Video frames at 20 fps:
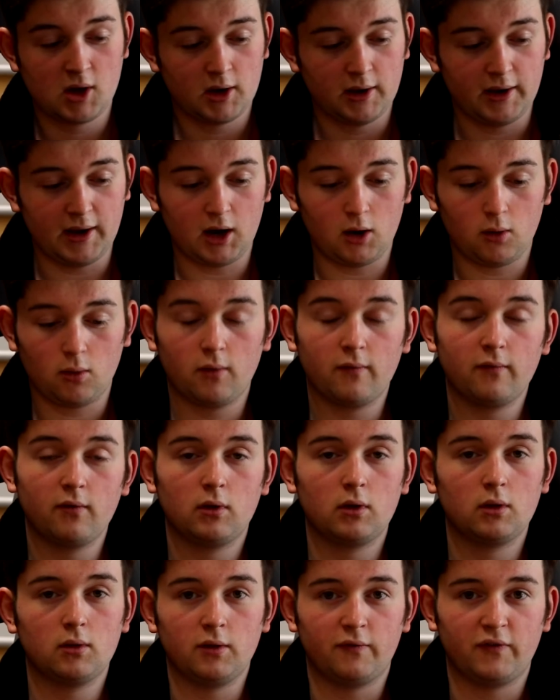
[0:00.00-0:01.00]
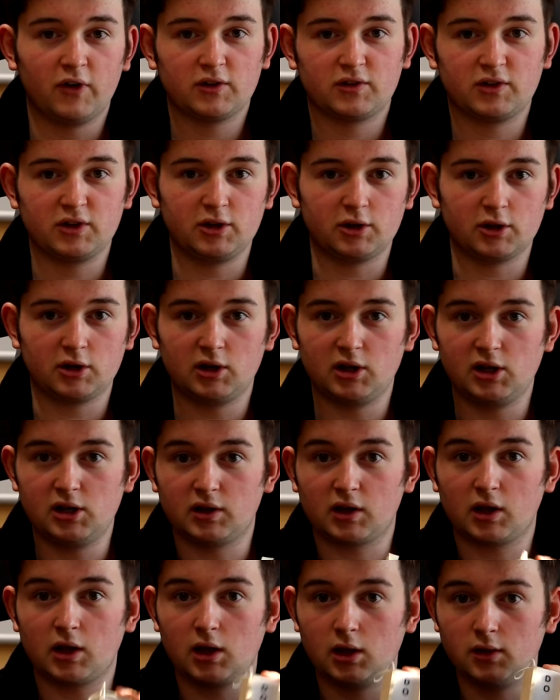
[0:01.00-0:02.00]
Now, the first thing you're going to
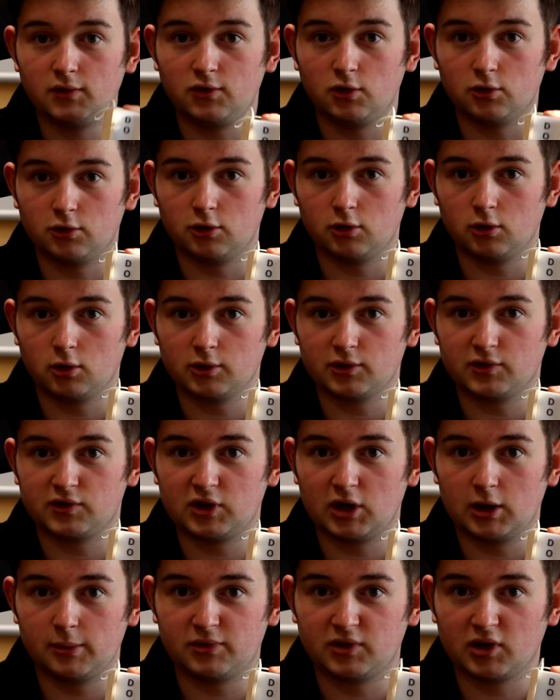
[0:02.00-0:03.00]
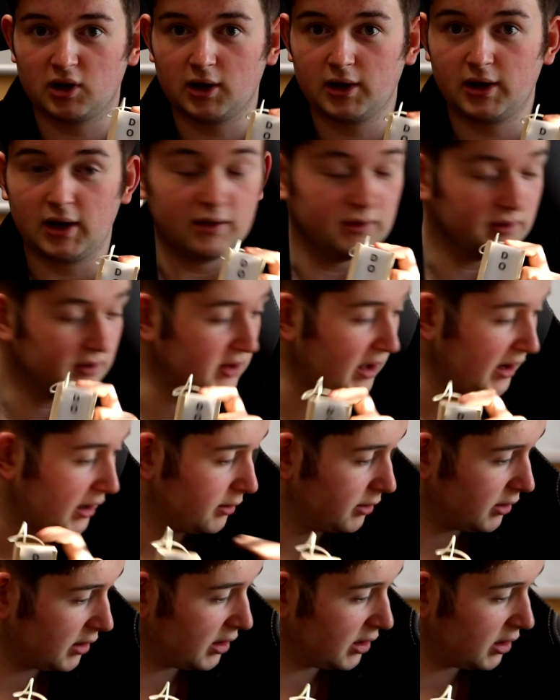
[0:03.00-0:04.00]
need is your Do Not Disturb sign, and the
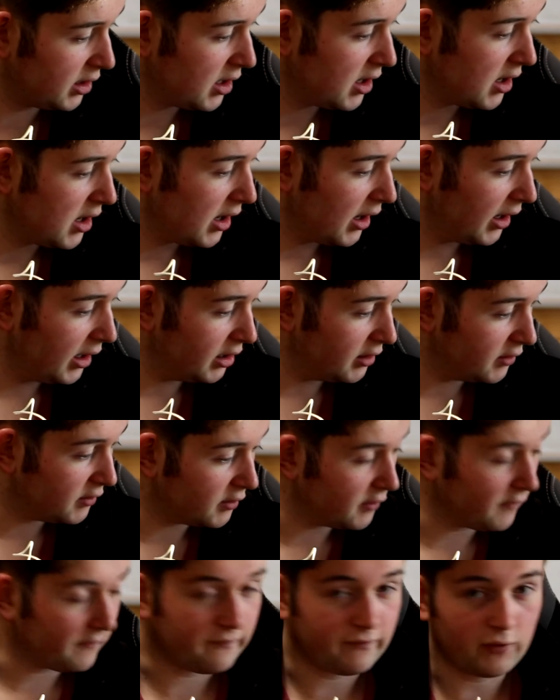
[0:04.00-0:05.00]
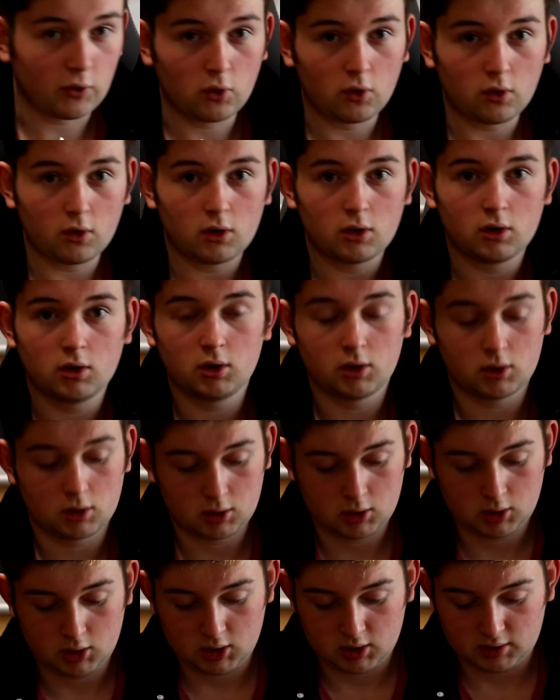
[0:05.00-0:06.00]
second thing is 4
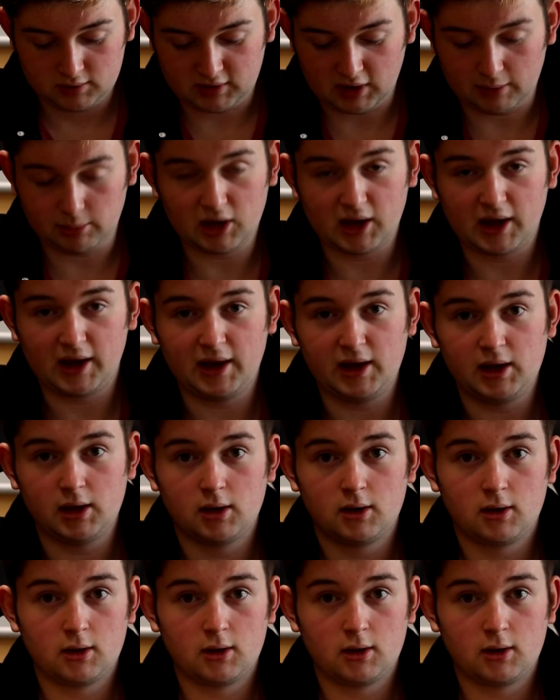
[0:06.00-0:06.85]
AA